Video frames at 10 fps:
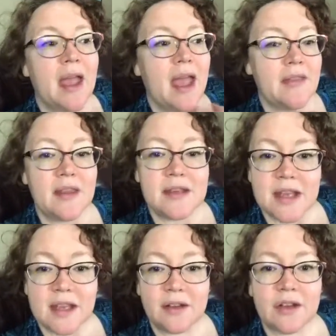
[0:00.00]
And then
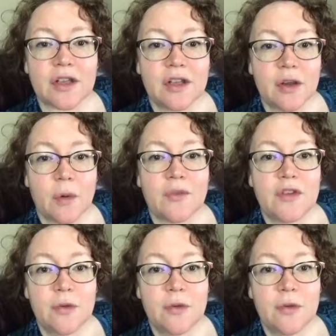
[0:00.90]
take a look. If